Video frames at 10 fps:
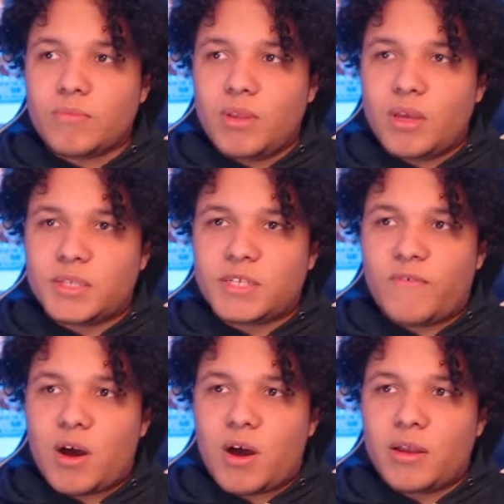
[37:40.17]
it's
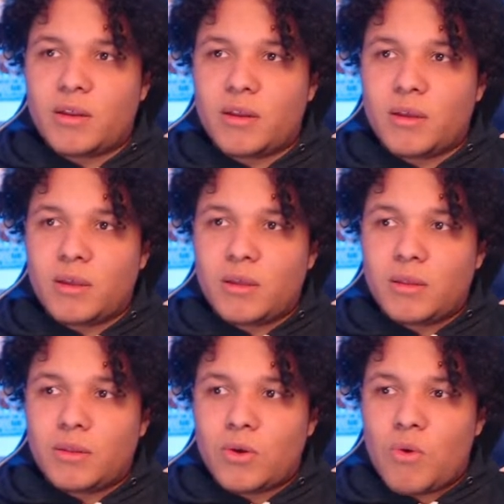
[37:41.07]
fine.
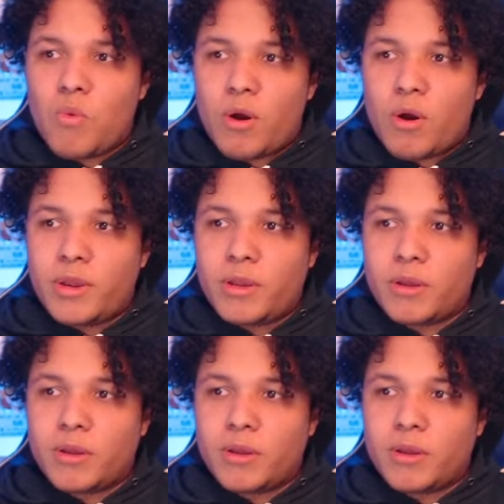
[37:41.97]
Don't worry.